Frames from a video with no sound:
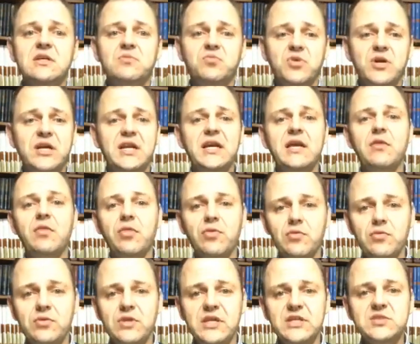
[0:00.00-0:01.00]
We're going to get
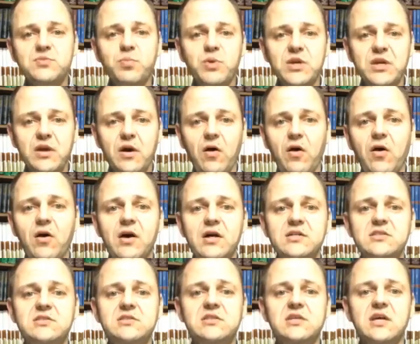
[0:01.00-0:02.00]
through this
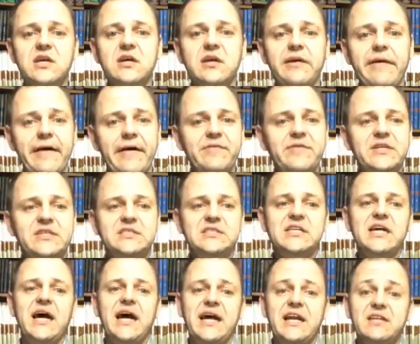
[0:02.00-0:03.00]
because of His
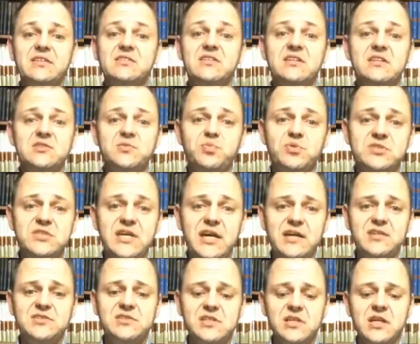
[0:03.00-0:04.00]
guidance and His
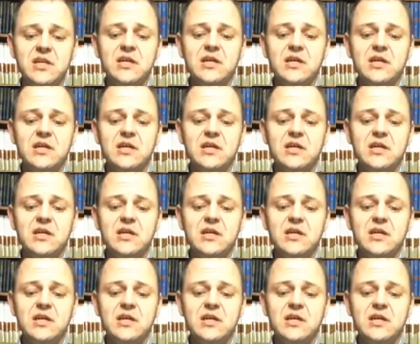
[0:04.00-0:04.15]
protection.